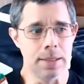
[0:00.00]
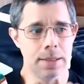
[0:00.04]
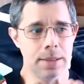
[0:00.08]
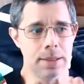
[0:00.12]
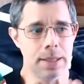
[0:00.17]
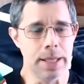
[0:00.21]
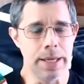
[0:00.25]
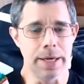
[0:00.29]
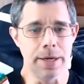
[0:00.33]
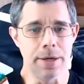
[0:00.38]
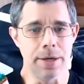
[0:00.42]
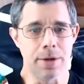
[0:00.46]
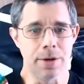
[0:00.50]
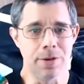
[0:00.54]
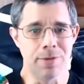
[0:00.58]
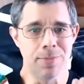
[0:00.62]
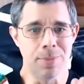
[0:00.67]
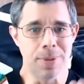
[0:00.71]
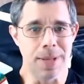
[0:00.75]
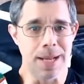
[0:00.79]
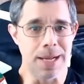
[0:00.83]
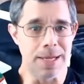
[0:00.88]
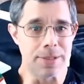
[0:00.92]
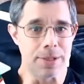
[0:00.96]
layer of
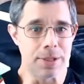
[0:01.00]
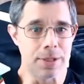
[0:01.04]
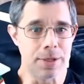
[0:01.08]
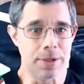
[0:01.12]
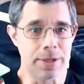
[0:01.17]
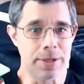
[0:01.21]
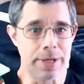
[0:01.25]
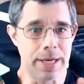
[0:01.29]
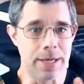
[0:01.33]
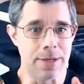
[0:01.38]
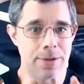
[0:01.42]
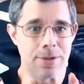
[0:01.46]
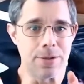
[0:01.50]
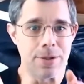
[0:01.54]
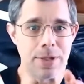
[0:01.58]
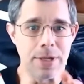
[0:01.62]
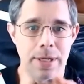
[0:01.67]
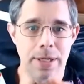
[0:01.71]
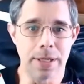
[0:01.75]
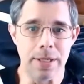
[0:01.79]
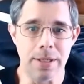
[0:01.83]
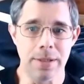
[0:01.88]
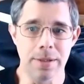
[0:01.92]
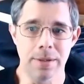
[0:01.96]
plastic on the
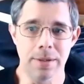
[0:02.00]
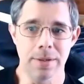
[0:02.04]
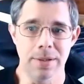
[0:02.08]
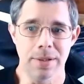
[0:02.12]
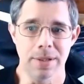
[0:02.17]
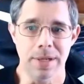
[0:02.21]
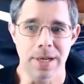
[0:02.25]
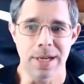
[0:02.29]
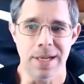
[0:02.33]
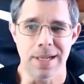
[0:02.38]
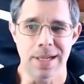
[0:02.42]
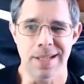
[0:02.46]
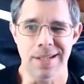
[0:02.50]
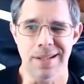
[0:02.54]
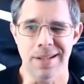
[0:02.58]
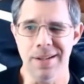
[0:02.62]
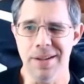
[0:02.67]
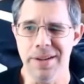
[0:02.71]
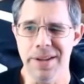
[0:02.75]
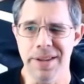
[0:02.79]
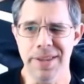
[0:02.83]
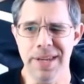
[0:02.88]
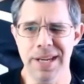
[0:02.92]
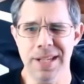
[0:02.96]
outside. Kind of,
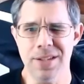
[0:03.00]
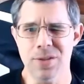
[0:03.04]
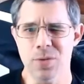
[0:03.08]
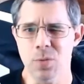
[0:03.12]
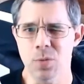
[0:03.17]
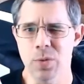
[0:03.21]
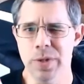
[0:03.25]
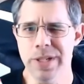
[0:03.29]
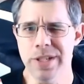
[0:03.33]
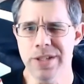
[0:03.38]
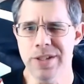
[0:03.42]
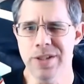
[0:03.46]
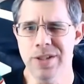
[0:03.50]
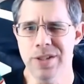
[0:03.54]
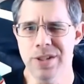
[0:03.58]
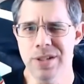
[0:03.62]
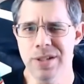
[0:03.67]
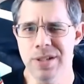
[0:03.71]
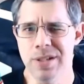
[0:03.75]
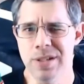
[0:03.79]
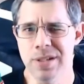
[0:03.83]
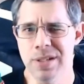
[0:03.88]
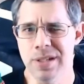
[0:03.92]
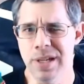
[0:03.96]
I think it's ridged
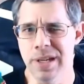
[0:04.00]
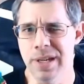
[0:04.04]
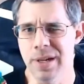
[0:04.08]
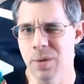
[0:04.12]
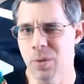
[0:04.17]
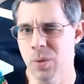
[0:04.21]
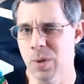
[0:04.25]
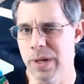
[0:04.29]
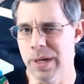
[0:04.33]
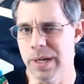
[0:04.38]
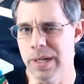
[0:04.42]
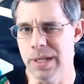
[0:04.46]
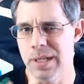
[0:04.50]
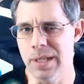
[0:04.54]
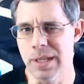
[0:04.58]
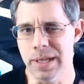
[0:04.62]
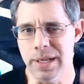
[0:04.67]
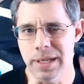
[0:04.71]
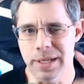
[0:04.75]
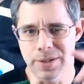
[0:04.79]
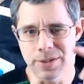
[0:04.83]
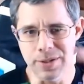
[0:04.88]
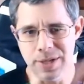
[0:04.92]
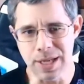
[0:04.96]
in a way, like
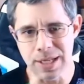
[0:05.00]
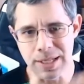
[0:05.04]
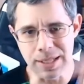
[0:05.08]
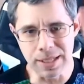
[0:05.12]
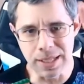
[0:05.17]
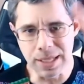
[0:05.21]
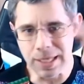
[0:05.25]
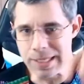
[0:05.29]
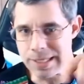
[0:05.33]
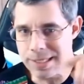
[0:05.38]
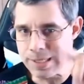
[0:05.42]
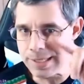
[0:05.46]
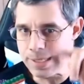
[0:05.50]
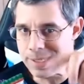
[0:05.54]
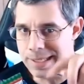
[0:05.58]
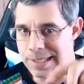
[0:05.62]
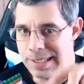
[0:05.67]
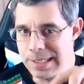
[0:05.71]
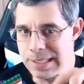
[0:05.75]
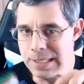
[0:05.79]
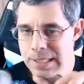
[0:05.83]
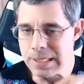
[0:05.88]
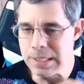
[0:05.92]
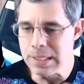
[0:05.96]
it's got lines in it.
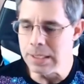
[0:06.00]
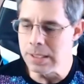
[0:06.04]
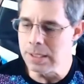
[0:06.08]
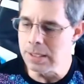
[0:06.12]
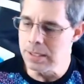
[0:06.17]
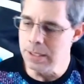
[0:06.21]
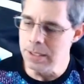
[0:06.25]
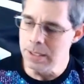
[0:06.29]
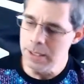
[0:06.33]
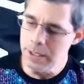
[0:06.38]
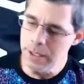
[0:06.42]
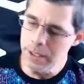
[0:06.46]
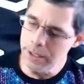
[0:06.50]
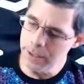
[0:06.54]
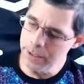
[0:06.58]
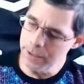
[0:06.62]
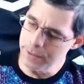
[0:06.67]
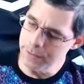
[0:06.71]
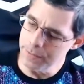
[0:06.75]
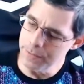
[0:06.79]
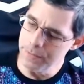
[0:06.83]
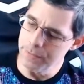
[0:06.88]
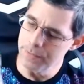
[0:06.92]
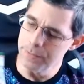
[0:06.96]

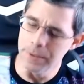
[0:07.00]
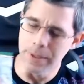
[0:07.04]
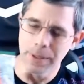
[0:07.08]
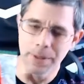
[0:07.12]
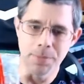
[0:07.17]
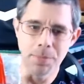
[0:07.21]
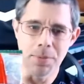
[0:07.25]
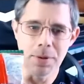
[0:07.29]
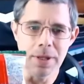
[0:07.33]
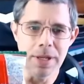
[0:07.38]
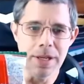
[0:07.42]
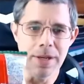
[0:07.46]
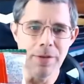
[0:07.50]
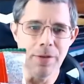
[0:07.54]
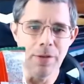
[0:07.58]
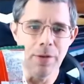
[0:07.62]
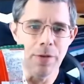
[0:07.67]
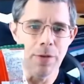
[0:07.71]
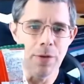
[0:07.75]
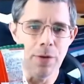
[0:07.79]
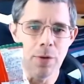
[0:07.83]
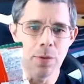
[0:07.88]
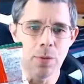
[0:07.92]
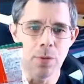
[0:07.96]
And I believe
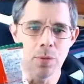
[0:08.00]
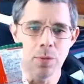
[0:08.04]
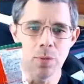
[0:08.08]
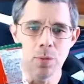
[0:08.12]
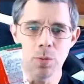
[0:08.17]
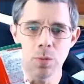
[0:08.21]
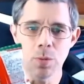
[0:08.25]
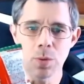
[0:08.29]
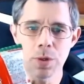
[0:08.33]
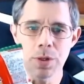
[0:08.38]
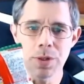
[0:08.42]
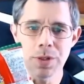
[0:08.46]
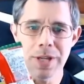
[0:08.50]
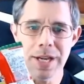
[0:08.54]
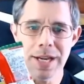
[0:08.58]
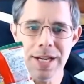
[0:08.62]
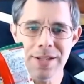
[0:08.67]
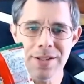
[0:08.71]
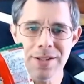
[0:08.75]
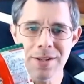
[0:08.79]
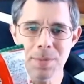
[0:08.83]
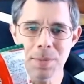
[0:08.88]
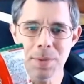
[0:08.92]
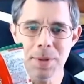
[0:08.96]
if you were to take
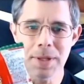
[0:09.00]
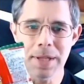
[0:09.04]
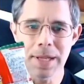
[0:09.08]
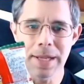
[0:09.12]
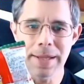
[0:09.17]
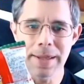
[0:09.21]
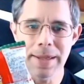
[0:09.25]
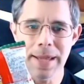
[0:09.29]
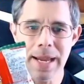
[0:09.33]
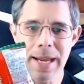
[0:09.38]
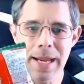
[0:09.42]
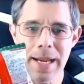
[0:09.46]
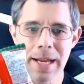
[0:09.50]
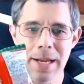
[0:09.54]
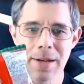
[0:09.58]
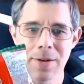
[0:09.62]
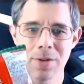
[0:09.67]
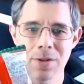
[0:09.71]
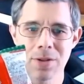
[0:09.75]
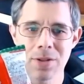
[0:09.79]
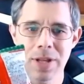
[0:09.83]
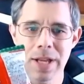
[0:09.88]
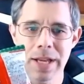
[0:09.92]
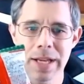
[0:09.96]
something like that and
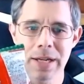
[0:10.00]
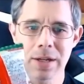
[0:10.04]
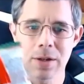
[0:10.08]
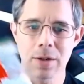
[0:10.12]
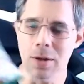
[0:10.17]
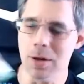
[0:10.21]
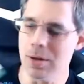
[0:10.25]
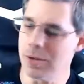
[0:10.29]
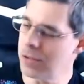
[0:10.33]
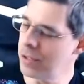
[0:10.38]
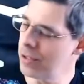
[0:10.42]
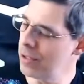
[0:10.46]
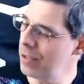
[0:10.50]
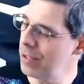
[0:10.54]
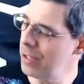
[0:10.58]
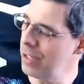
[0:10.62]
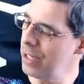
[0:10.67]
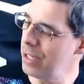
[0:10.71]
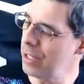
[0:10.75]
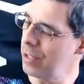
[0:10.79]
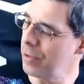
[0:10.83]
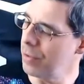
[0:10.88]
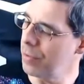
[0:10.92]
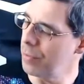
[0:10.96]
slide it across here and you
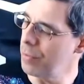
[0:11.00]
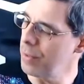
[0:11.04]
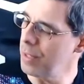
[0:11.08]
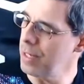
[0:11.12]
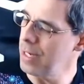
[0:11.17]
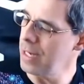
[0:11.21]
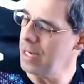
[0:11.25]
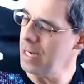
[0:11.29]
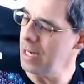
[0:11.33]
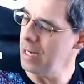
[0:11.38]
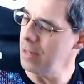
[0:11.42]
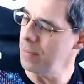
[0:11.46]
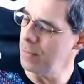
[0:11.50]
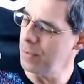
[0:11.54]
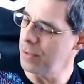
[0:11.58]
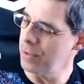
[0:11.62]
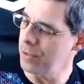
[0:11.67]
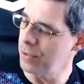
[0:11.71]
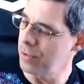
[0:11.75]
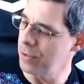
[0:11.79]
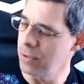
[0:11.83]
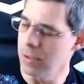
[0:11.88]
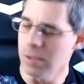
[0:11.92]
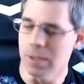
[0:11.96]
get a 3D
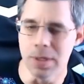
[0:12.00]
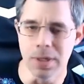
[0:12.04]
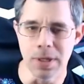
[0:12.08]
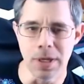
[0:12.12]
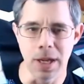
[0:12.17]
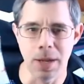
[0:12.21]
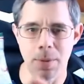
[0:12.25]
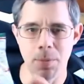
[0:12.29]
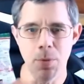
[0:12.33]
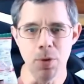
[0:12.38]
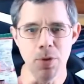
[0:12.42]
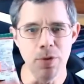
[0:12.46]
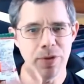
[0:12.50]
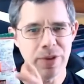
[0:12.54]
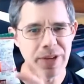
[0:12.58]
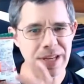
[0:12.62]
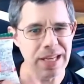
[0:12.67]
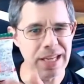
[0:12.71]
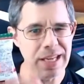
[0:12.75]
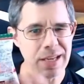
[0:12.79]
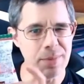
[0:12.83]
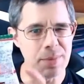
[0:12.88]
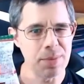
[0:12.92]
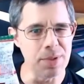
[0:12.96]
image, a moving
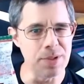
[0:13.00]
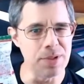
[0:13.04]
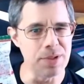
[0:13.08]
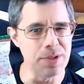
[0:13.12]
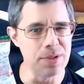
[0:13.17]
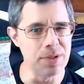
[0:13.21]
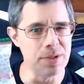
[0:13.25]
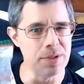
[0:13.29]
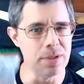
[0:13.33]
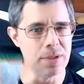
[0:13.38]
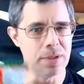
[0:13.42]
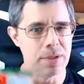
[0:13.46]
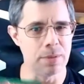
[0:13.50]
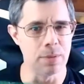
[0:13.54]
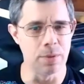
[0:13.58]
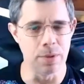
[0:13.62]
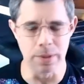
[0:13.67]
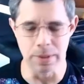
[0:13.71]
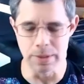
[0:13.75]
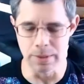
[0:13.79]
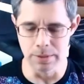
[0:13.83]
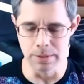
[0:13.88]
image in a way.